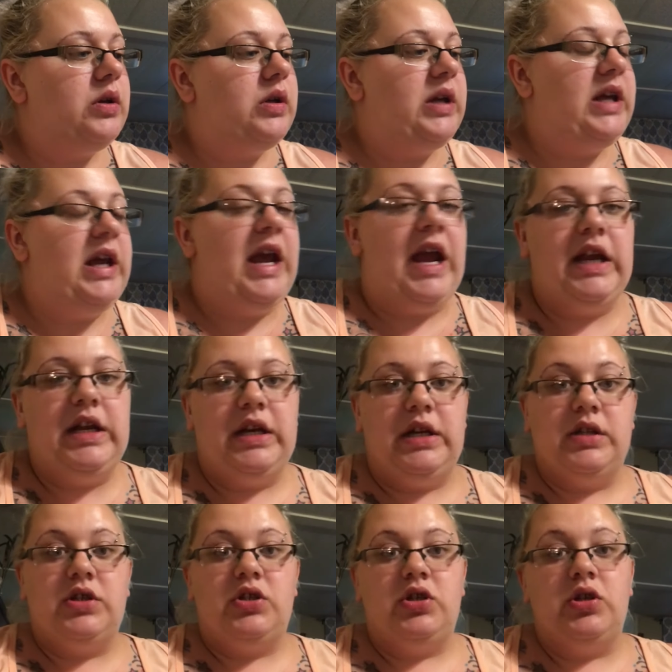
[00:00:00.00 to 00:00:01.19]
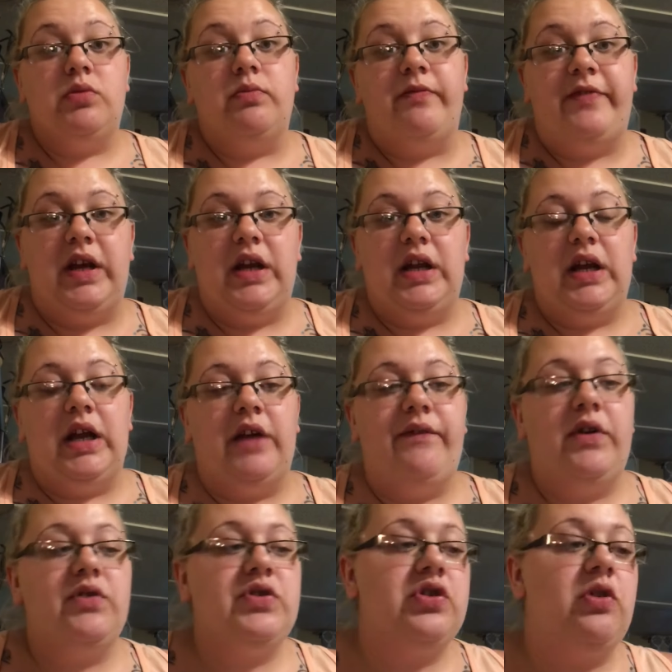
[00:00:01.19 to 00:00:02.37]
he hated his tube feed, and I
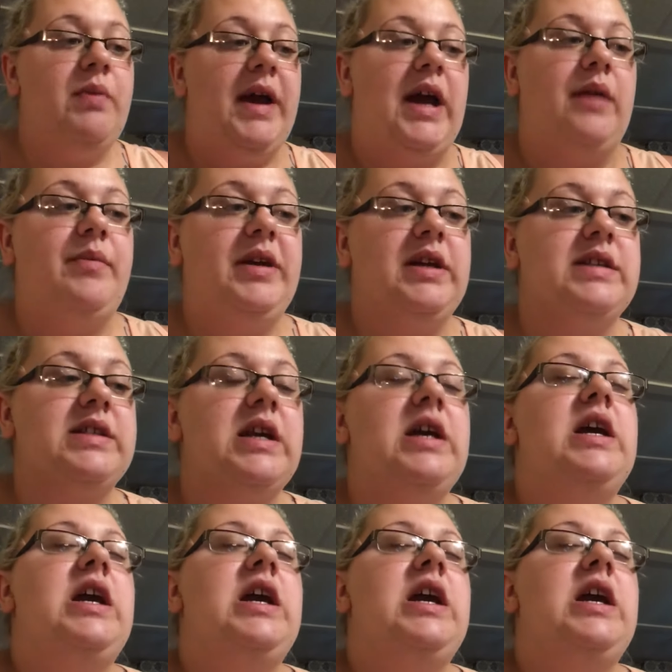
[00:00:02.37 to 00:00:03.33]
felt so bad because